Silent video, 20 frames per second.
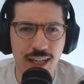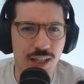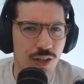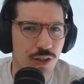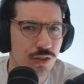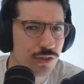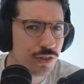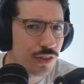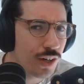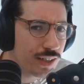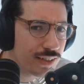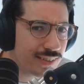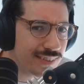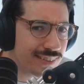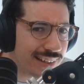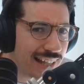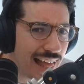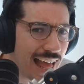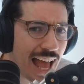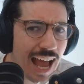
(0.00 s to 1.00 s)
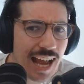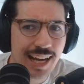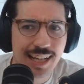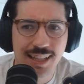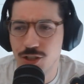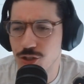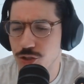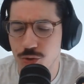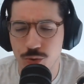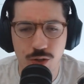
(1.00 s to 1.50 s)
is it on Slack
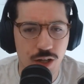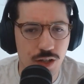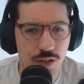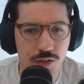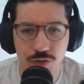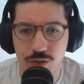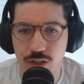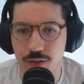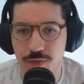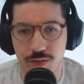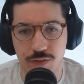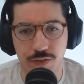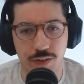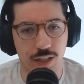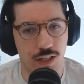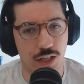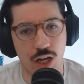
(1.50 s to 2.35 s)
and they're doing all this stuff, it's like,